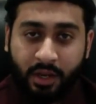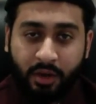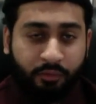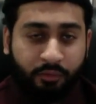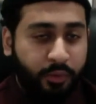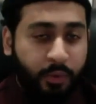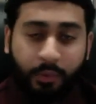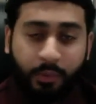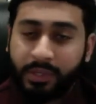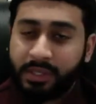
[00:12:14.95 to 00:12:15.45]

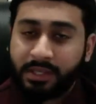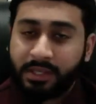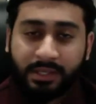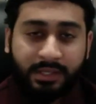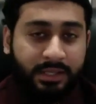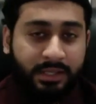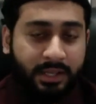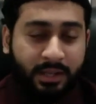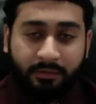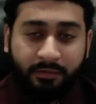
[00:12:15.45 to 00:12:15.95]
for we
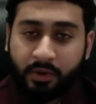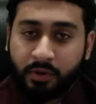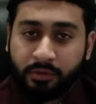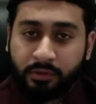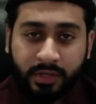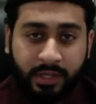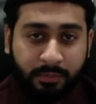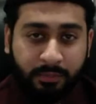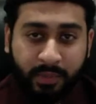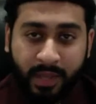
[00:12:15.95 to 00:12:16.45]
can never
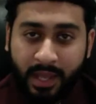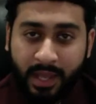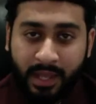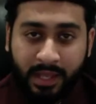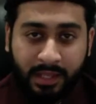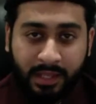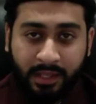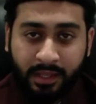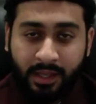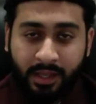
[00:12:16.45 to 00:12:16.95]

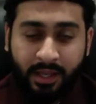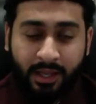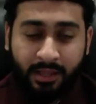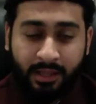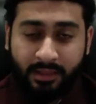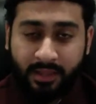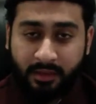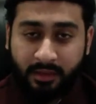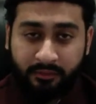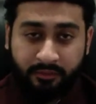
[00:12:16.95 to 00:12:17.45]
repay
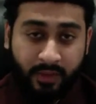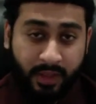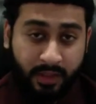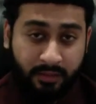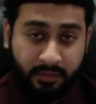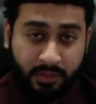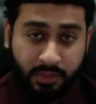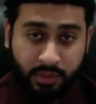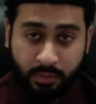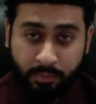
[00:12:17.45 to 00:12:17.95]
their
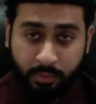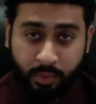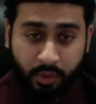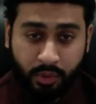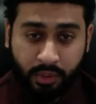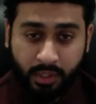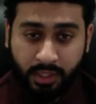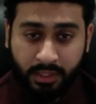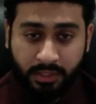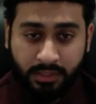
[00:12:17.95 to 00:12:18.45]
favors
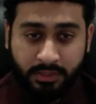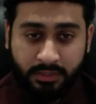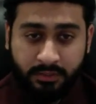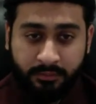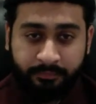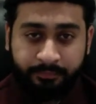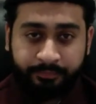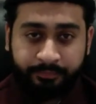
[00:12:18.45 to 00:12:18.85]
upon us.